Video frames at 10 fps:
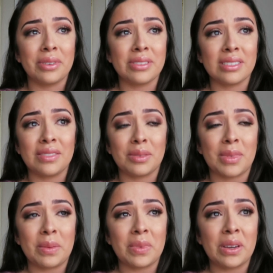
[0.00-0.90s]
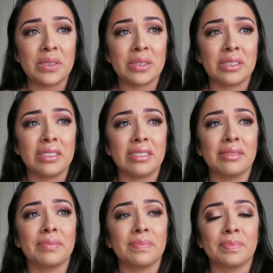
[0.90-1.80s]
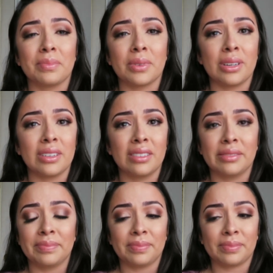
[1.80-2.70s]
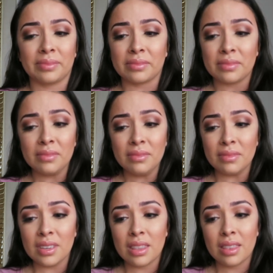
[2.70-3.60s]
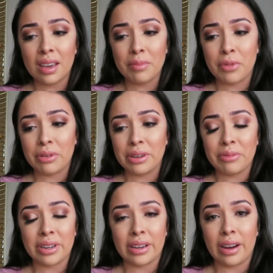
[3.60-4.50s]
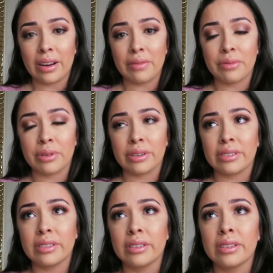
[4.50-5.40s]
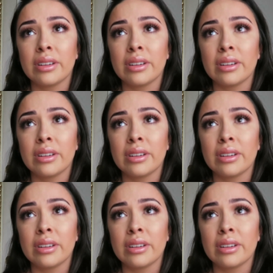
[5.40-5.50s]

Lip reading: wasn't even my patient. But that morning when I got off work,